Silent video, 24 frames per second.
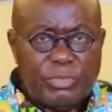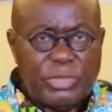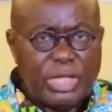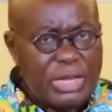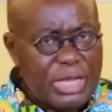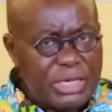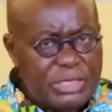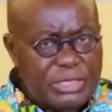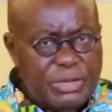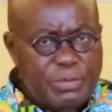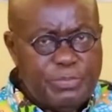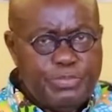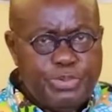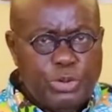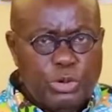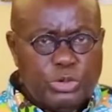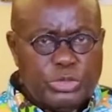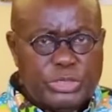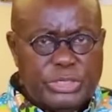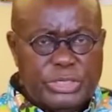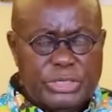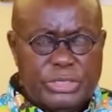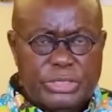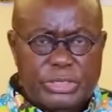It is
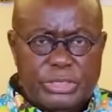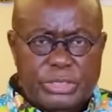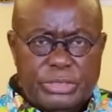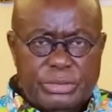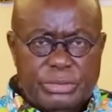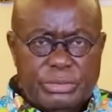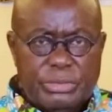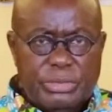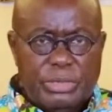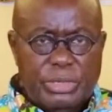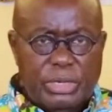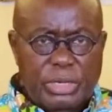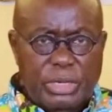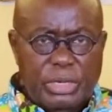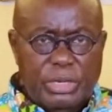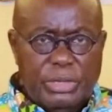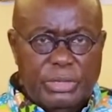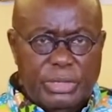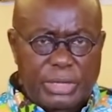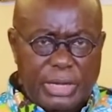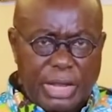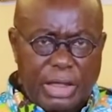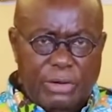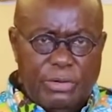important
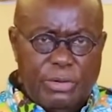that